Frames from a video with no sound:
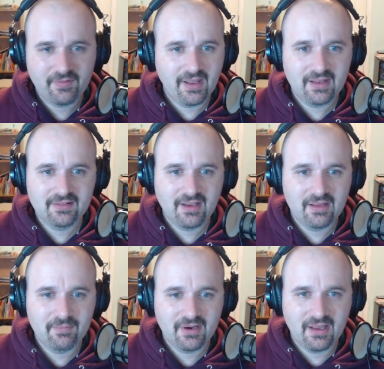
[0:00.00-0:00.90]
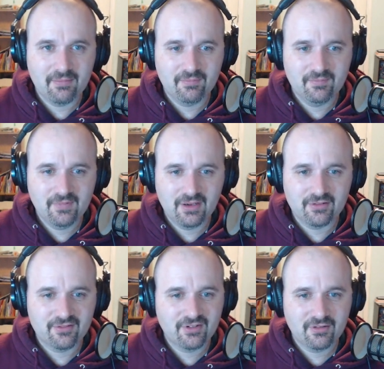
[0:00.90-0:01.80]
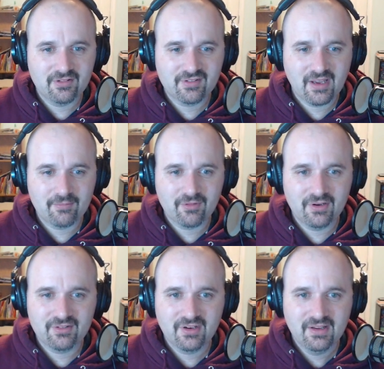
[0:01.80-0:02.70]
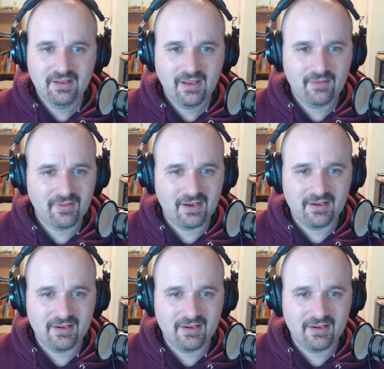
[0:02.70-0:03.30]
had time, but I am under serious time crunch. I've got an